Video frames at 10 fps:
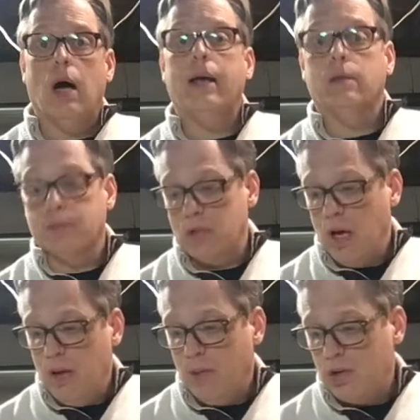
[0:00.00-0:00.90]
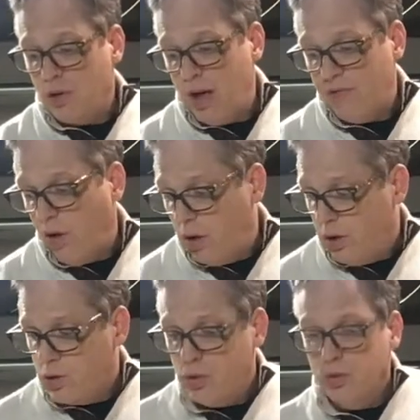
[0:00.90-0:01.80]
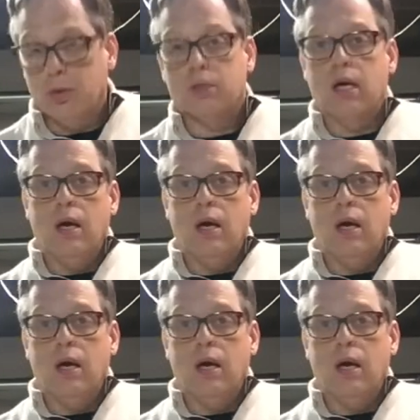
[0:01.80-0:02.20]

items. Make sure you have all your tools.